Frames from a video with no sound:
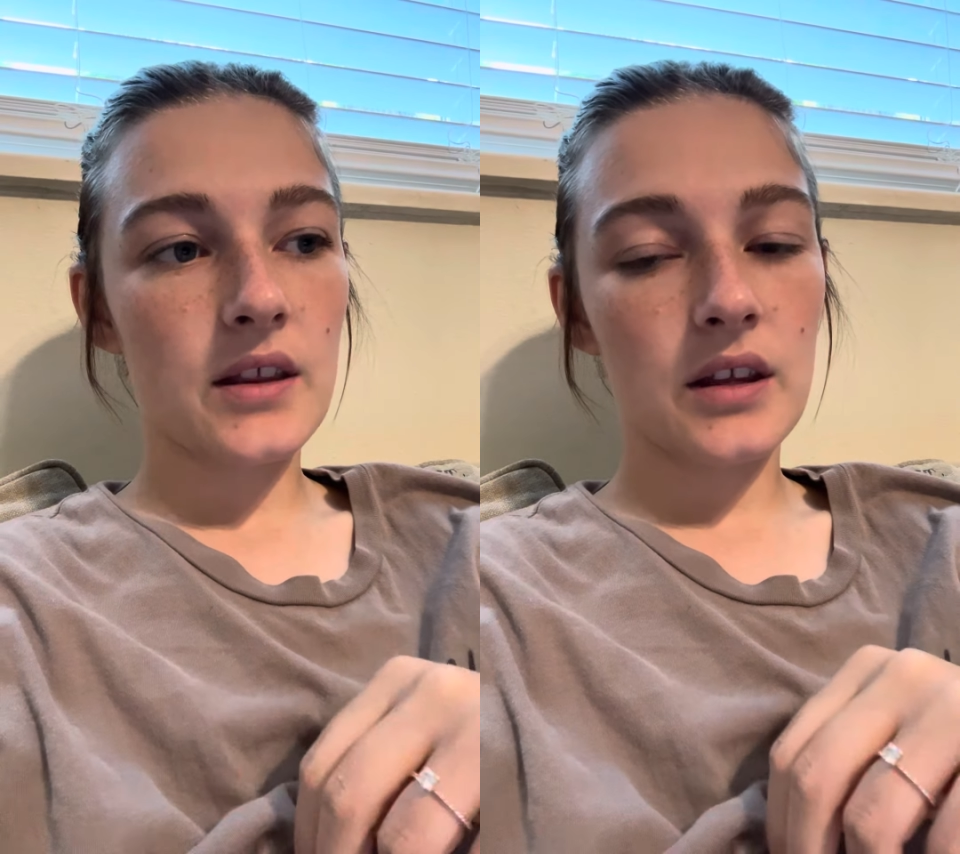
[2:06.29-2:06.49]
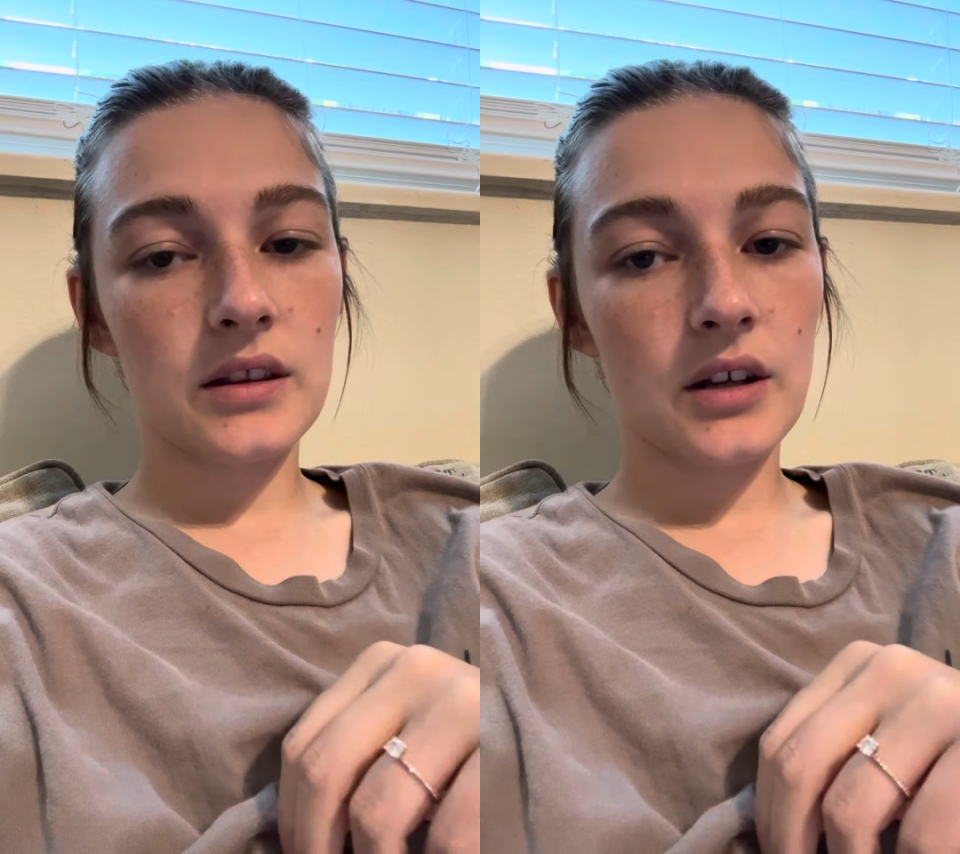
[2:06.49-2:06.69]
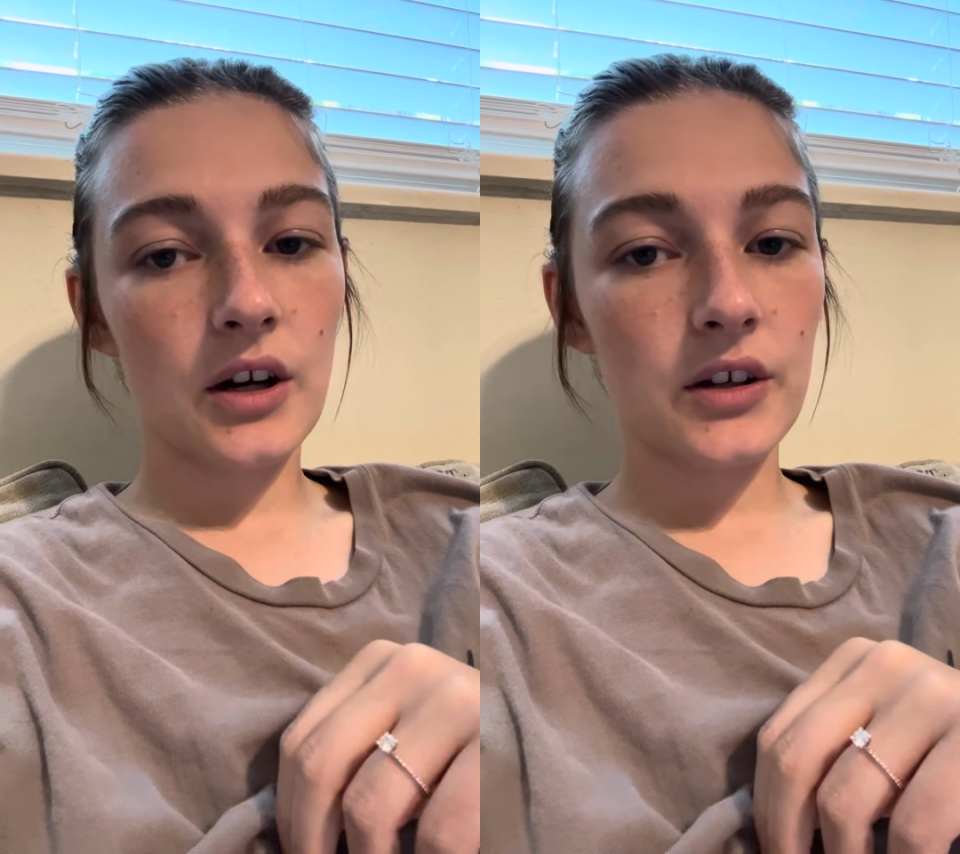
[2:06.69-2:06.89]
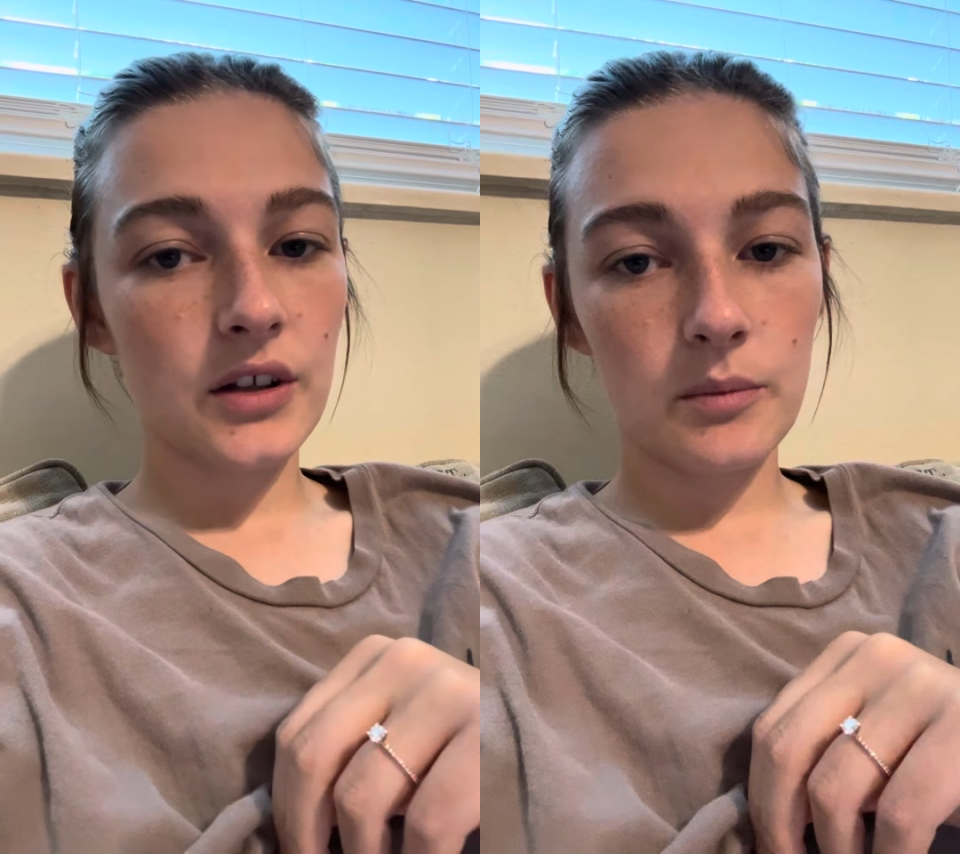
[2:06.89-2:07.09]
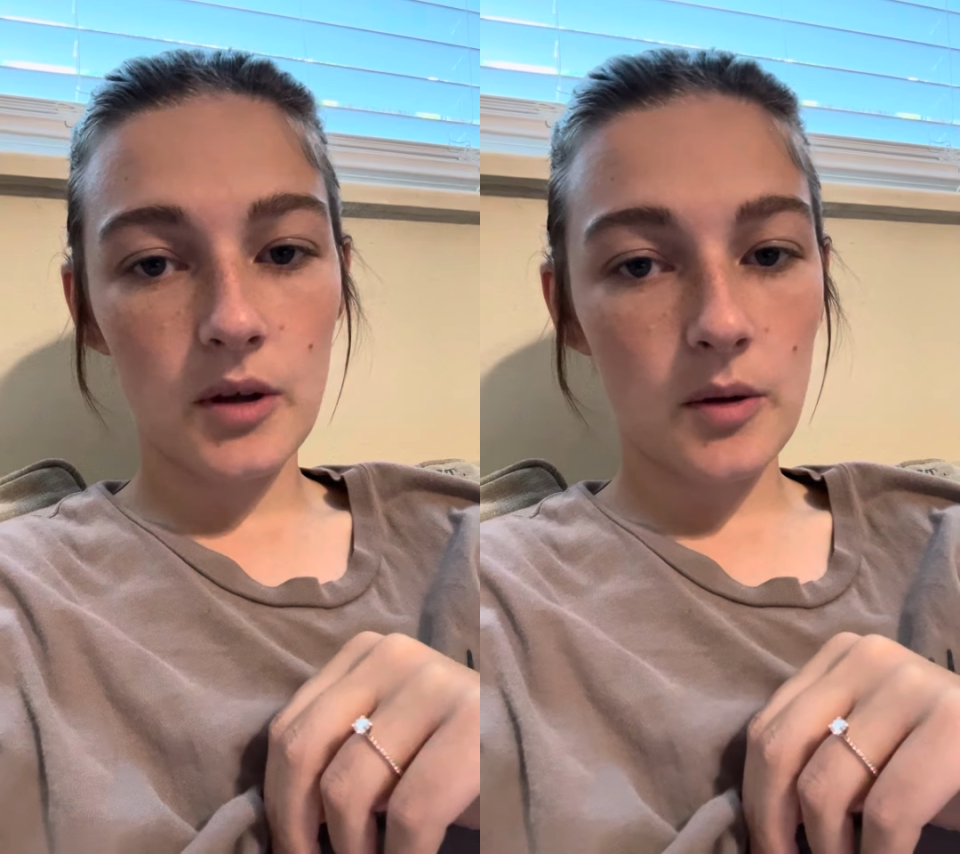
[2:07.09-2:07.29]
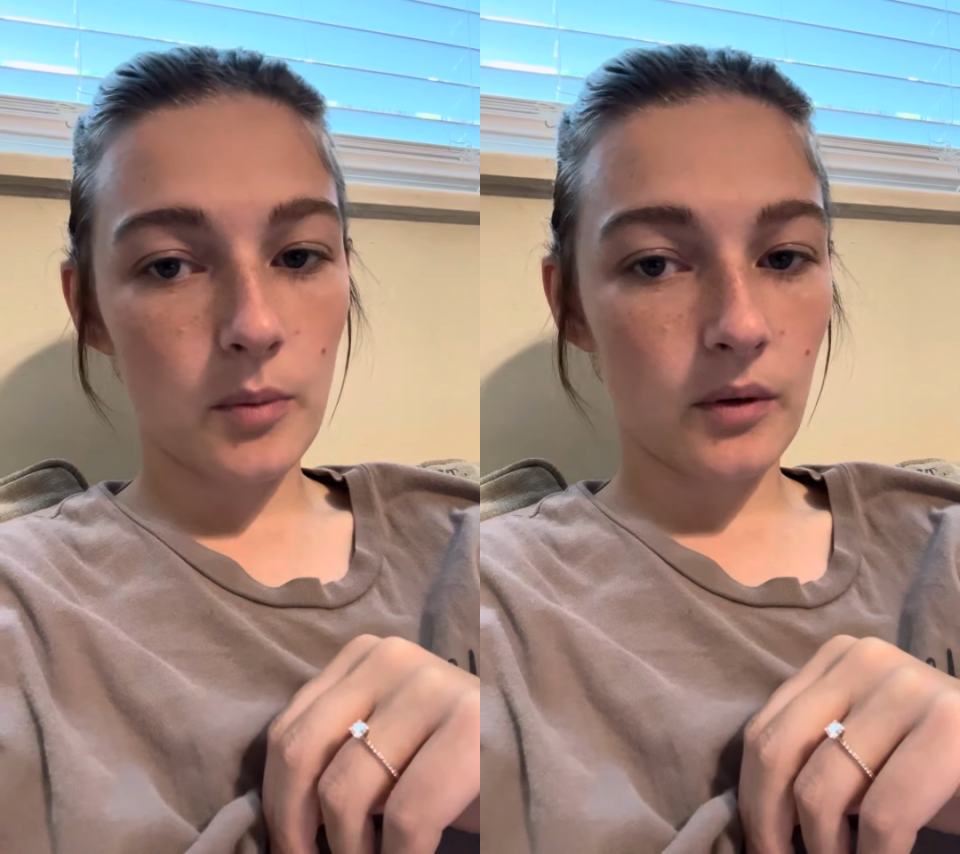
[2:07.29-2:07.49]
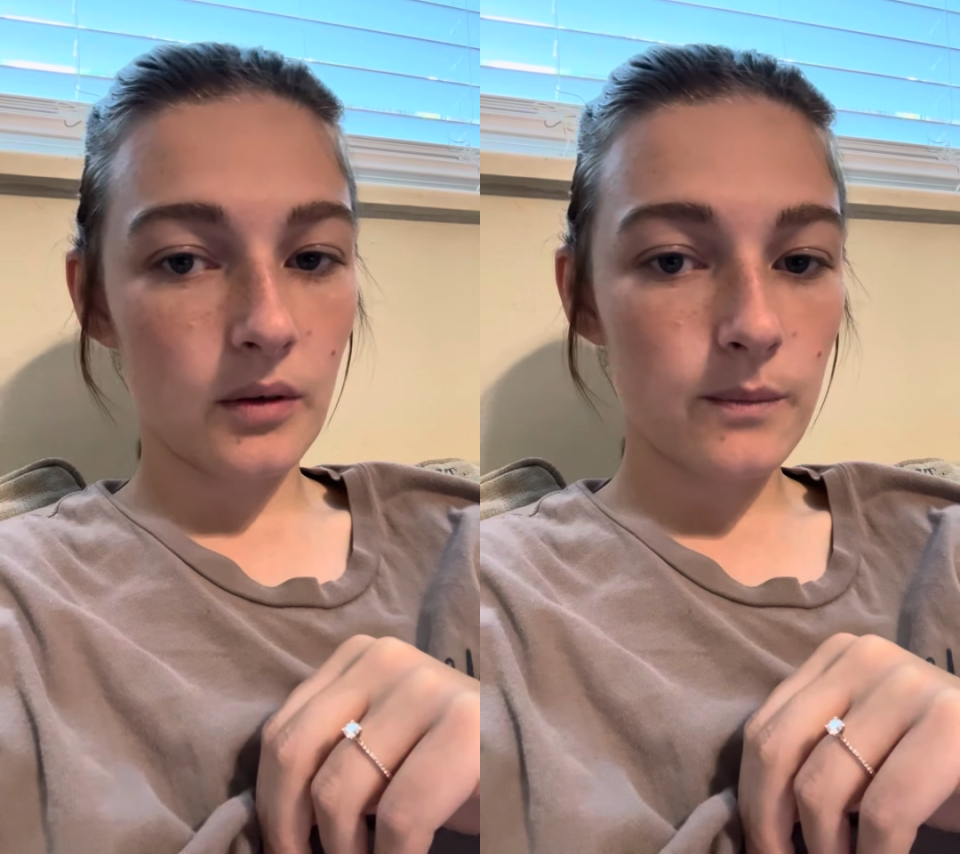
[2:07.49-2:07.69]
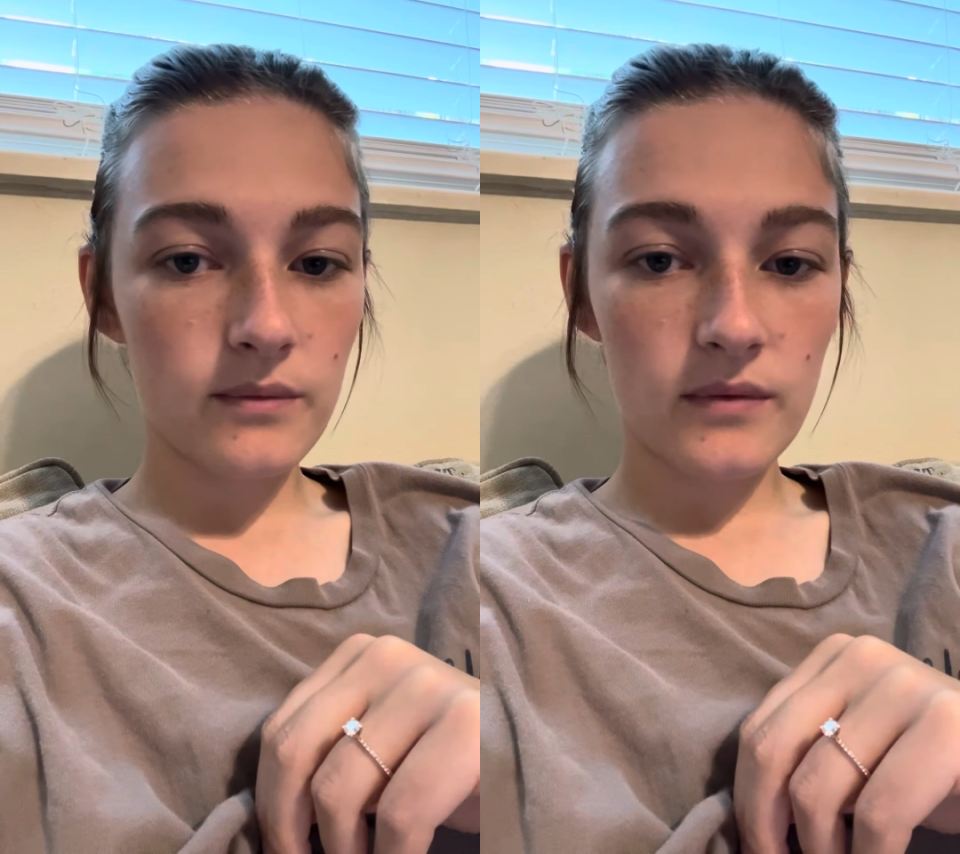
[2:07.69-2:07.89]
that there are good people